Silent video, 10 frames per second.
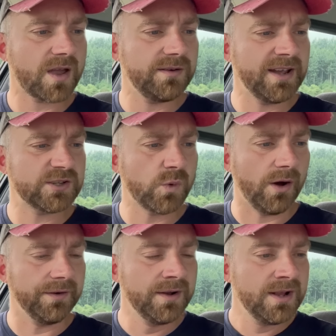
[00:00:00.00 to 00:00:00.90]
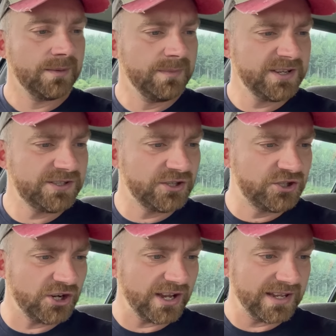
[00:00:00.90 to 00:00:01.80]
Next one, Mr.
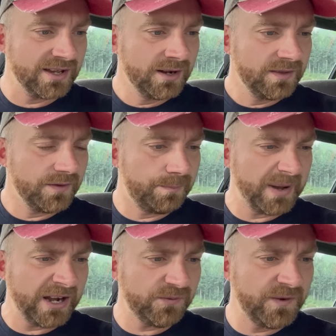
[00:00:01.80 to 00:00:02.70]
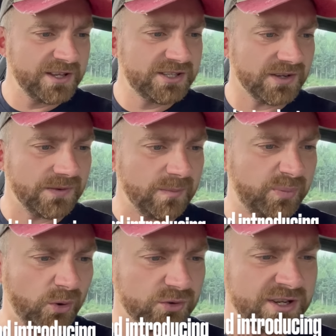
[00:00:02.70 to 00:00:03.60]
G. The benefits of
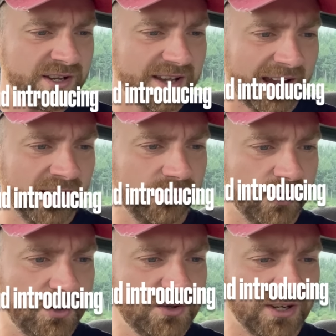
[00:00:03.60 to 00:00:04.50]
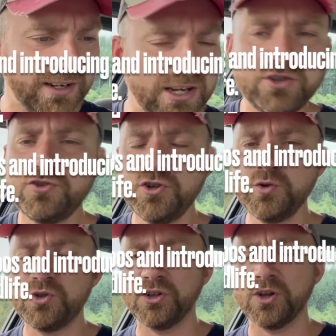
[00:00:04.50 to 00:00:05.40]
importing kangaroos and
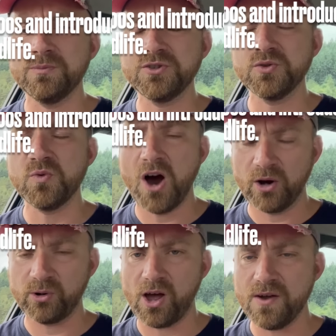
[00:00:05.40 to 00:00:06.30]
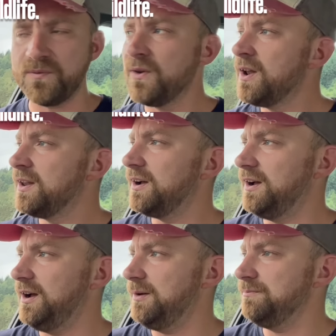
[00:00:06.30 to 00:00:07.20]
introducing them to the wildlife.
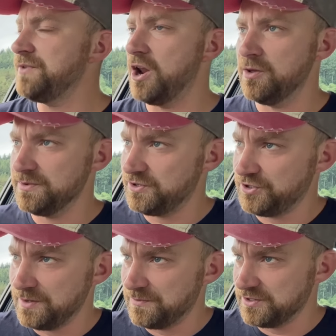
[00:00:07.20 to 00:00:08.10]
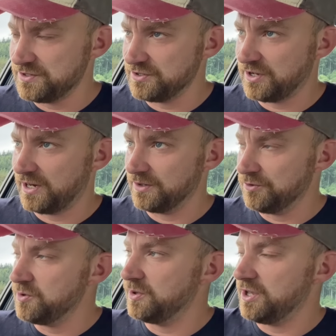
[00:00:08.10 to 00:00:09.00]
Um, hello, Mr. Sheep. This is a
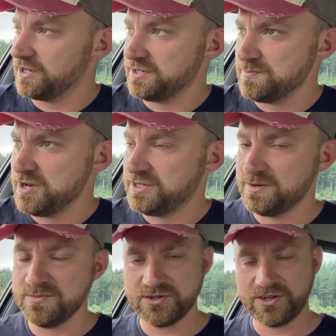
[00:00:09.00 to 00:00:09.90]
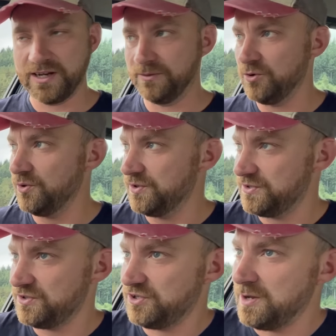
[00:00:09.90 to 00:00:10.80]
kangaroo. I'd like you to meet him. Mr. Kangaroo, this
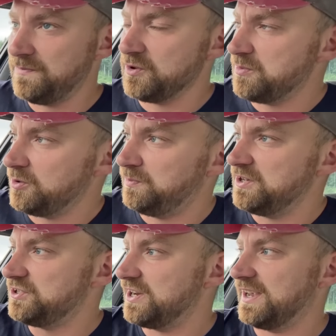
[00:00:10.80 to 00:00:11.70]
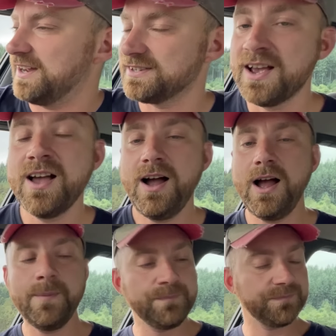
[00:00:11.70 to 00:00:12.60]
is a sheep. If you could both please shake hands.
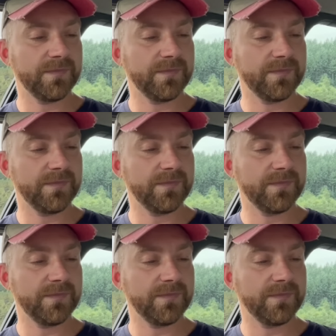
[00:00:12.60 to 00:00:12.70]
Um,